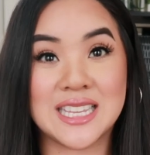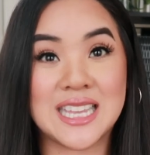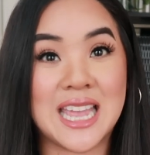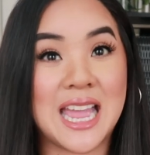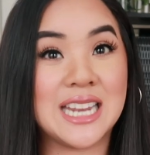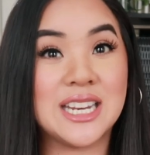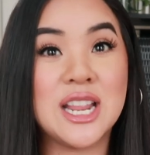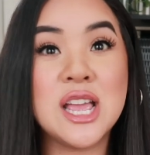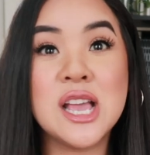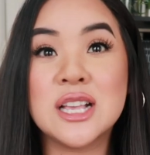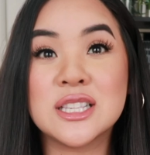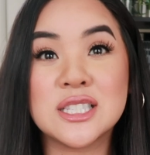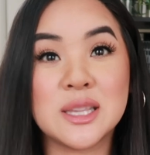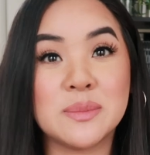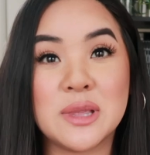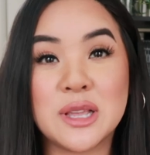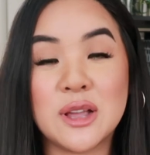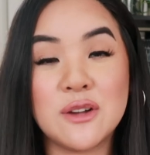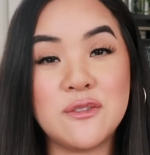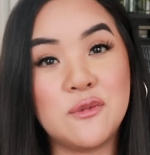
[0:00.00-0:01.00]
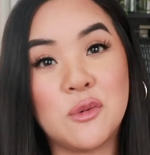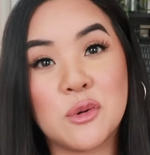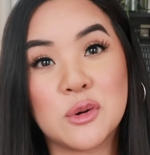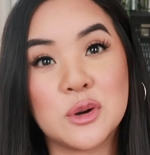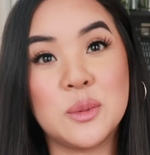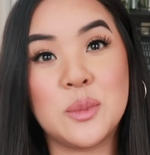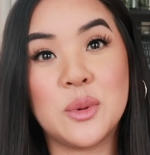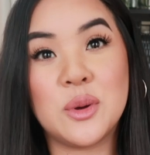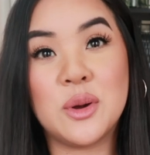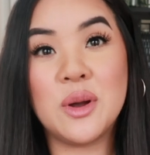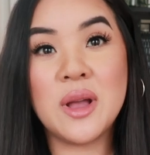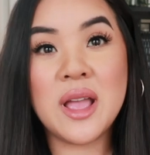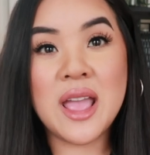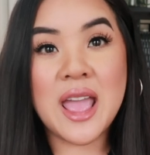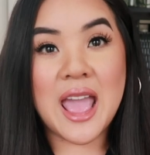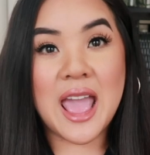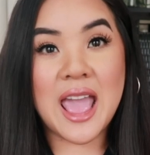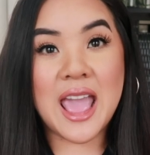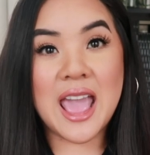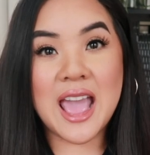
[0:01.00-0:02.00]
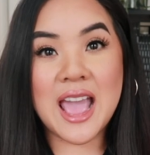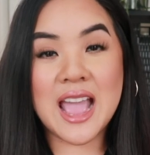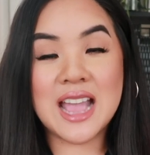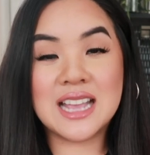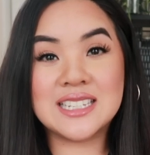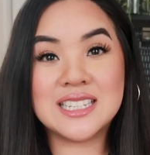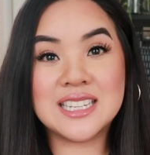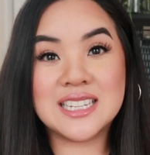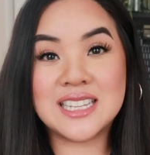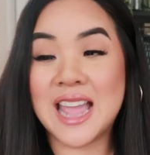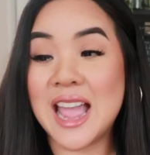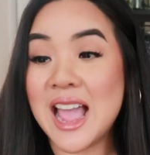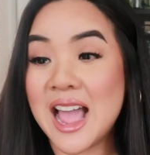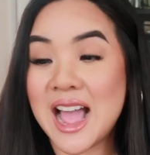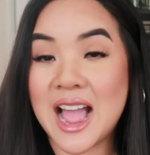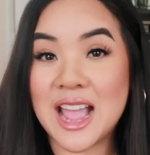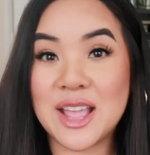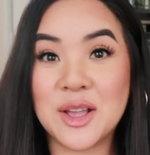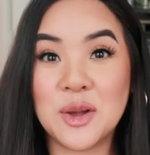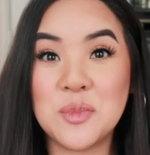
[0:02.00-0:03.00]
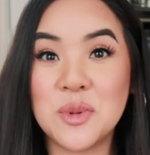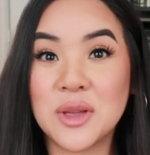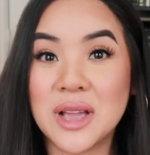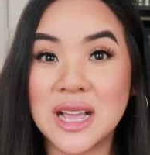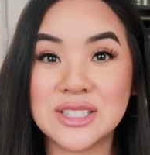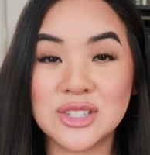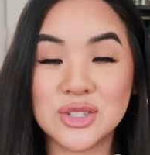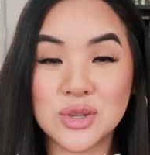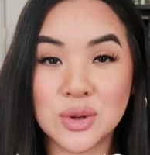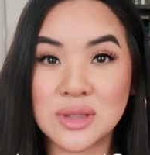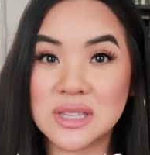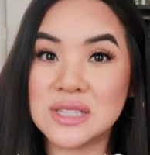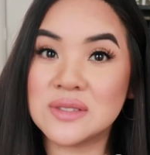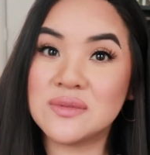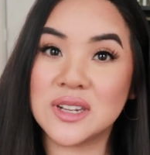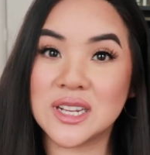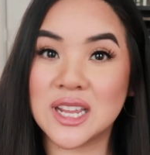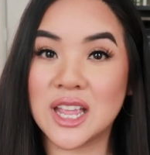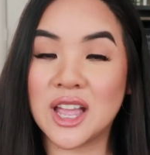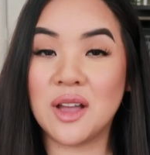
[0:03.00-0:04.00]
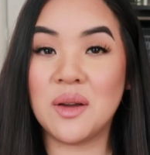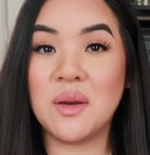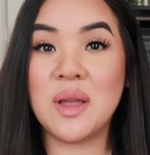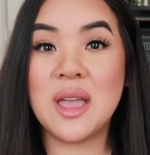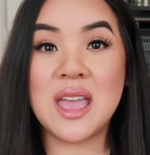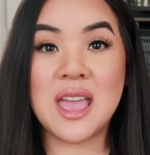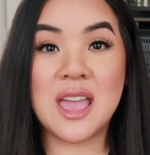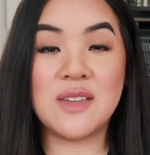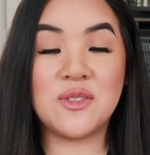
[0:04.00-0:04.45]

Again, something affordable and yeah, I hope you guys enjoyed this video.